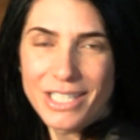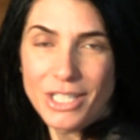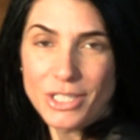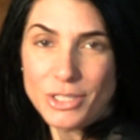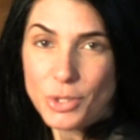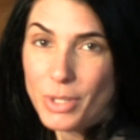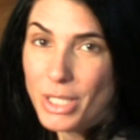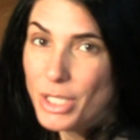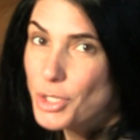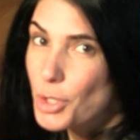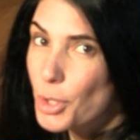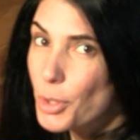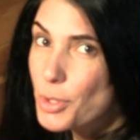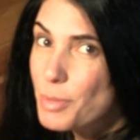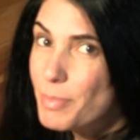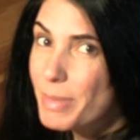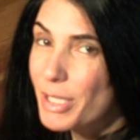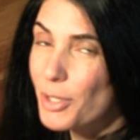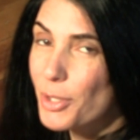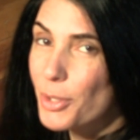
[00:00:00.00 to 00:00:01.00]
So they chose
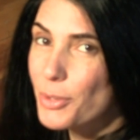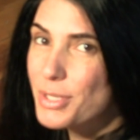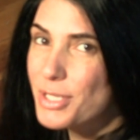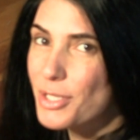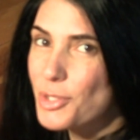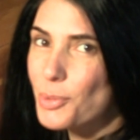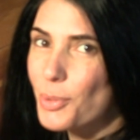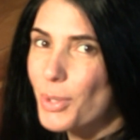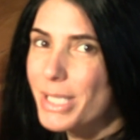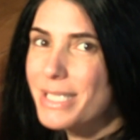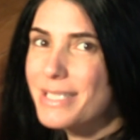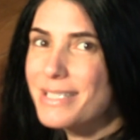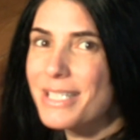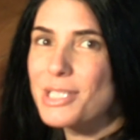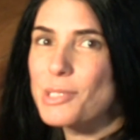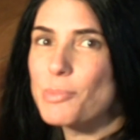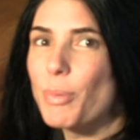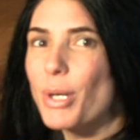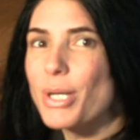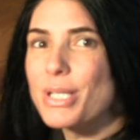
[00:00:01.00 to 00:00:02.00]
me to host a
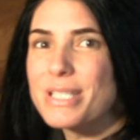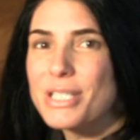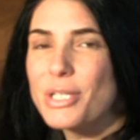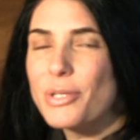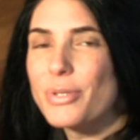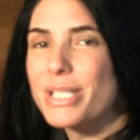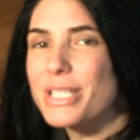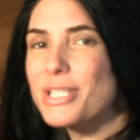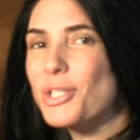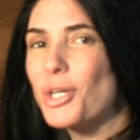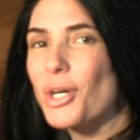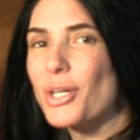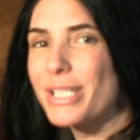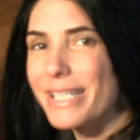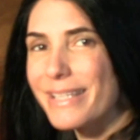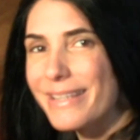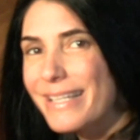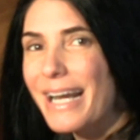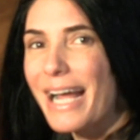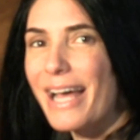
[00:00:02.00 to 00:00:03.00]
26-part series called
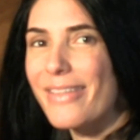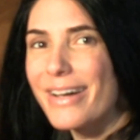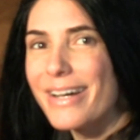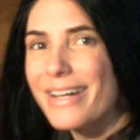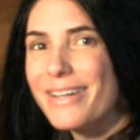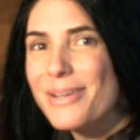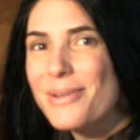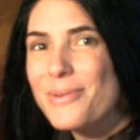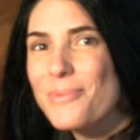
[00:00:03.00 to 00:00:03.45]
Entrada.